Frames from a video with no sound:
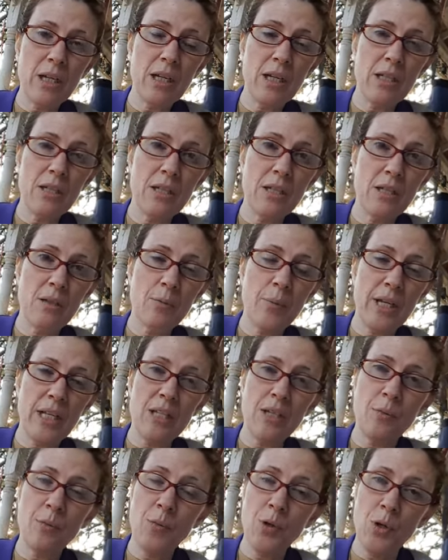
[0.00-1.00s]
He
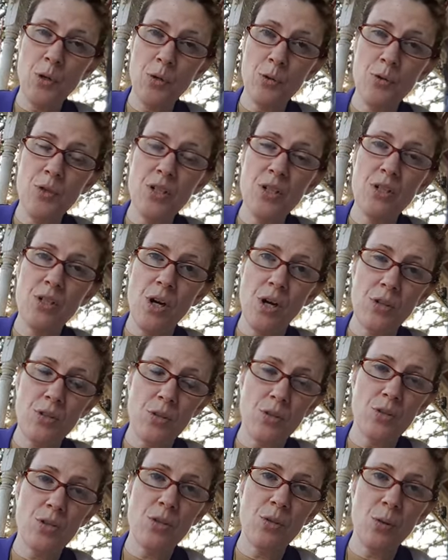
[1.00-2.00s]
painted murals in
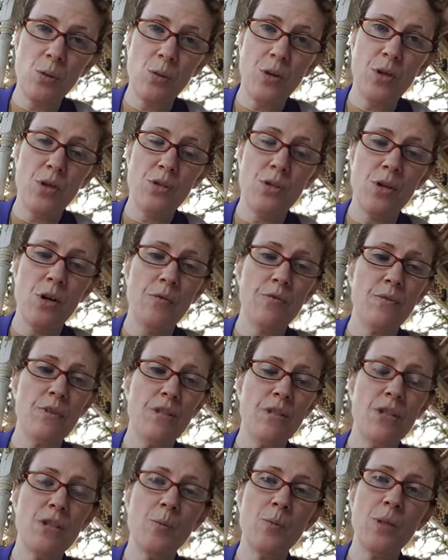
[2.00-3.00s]
doctors and lawyers'
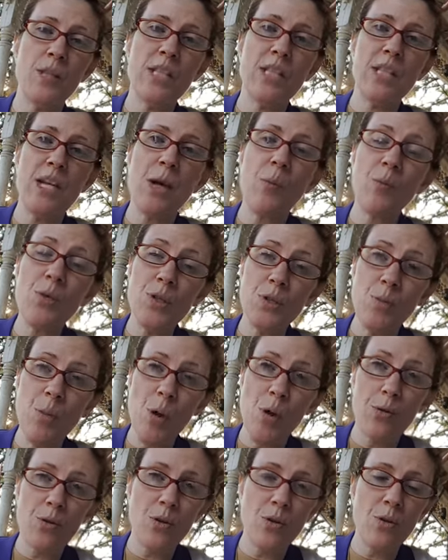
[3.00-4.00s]
offices, but the town was
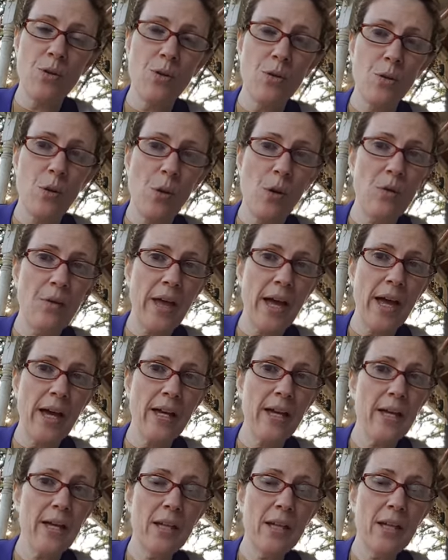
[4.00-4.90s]
small, so all that,